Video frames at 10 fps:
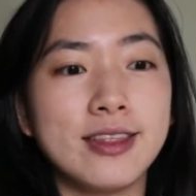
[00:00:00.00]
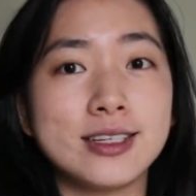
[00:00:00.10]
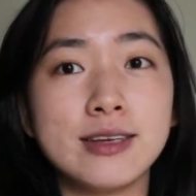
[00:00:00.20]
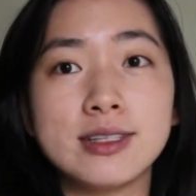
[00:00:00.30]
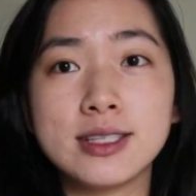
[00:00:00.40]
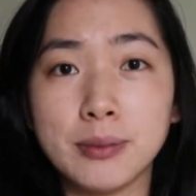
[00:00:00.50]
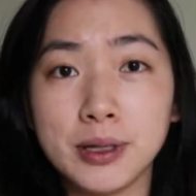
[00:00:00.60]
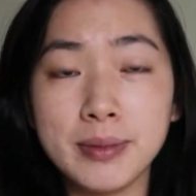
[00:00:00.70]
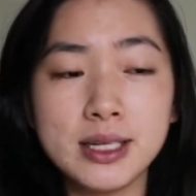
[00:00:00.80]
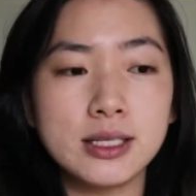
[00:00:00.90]
there's even
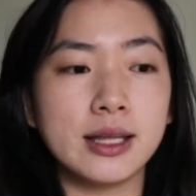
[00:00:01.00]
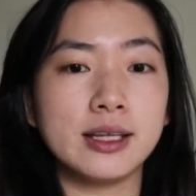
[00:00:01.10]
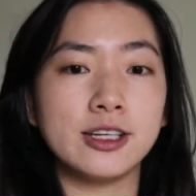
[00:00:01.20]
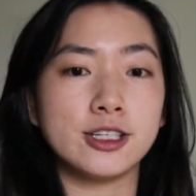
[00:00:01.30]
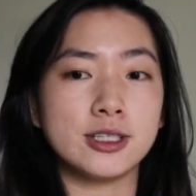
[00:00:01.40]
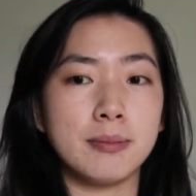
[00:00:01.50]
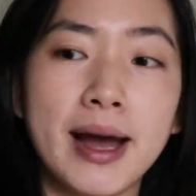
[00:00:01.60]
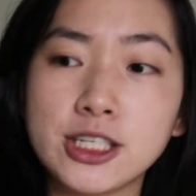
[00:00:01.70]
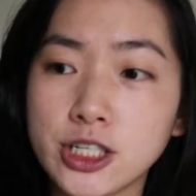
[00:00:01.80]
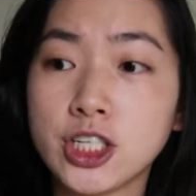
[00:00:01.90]
supplements, and then there's a
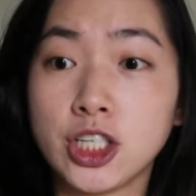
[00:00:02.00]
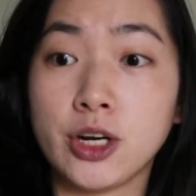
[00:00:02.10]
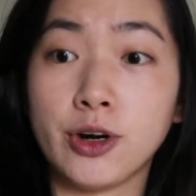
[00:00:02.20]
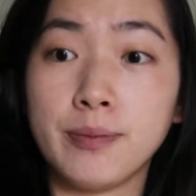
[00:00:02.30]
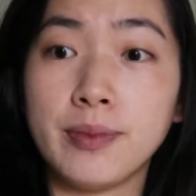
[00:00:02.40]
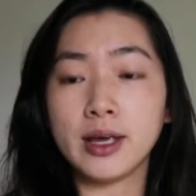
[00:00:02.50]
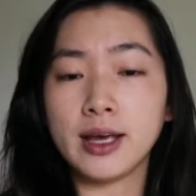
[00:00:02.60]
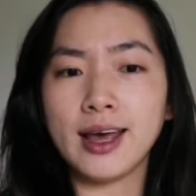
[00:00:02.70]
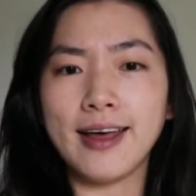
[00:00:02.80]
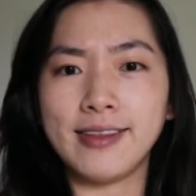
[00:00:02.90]
magic serum,
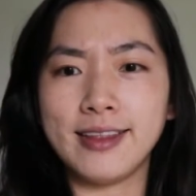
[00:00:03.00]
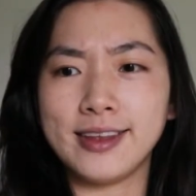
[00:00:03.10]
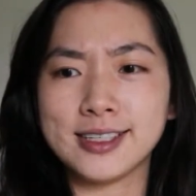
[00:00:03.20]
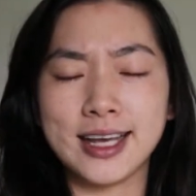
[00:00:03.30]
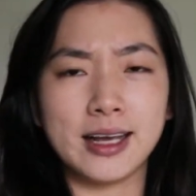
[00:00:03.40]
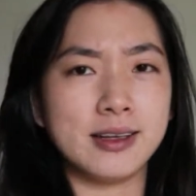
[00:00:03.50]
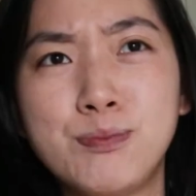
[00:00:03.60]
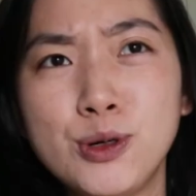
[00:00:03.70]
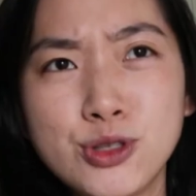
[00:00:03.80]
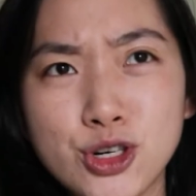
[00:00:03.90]
and then there's like a
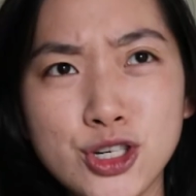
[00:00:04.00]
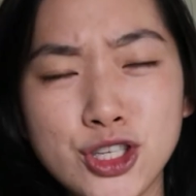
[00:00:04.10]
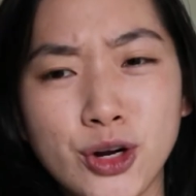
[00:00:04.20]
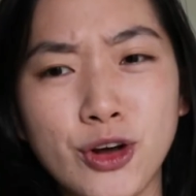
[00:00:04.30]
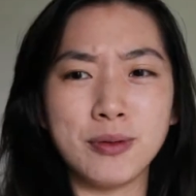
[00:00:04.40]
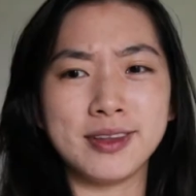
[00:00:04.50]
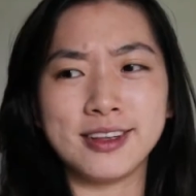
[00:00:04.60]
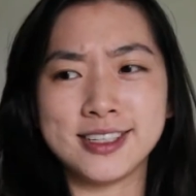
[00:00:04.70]
booster serum, and then there's